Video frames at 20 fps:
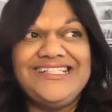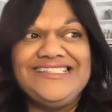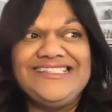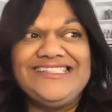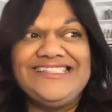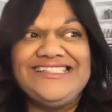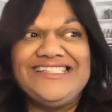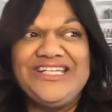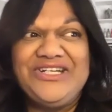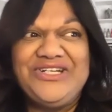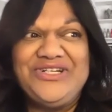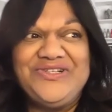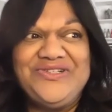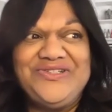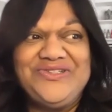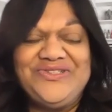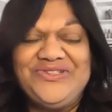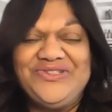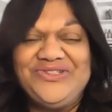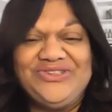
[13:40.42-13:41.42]

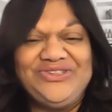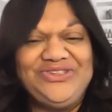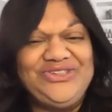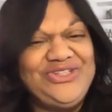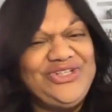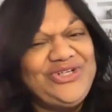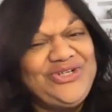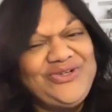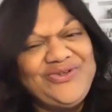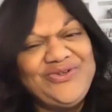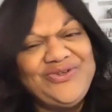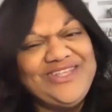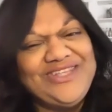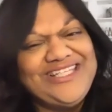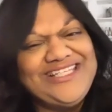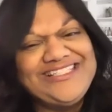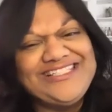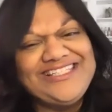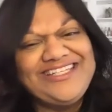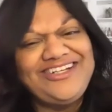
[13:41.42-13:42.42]
so no,
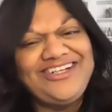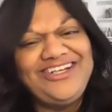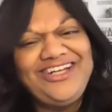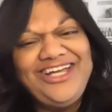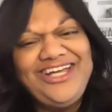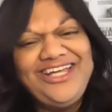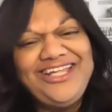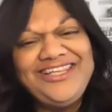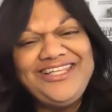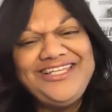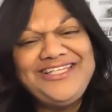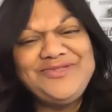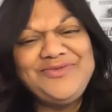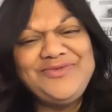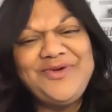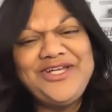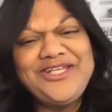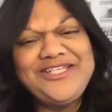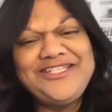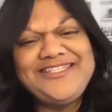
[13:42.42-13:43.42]
these are these
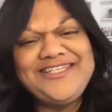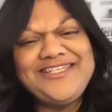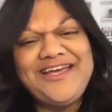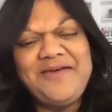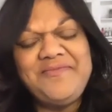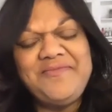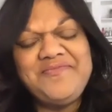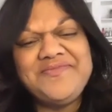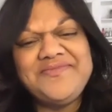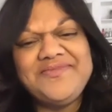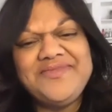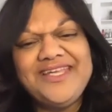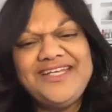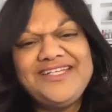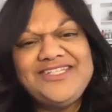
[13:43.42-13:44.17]
weren't um,